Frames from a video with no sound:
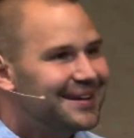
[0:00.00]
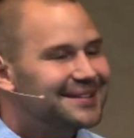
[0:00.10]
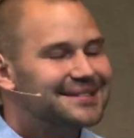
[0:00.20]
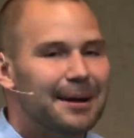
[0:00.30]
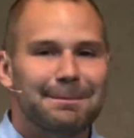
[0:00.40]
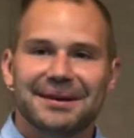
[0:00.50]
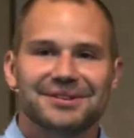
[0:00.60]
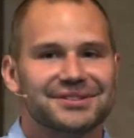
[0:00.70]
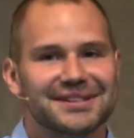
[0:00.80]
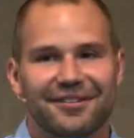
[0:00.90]
Stop
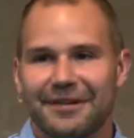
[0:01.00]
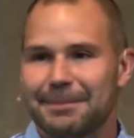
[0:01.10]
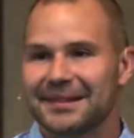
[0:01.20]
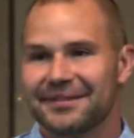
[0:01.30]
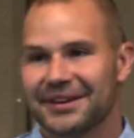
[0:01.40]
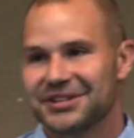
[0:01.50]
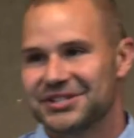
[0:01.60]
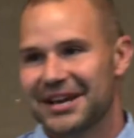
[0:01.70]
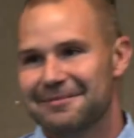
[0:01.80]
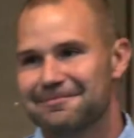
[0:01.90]
beating yourself up and living in
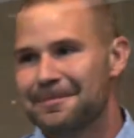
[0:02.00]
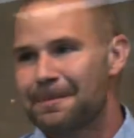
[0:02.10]
shame.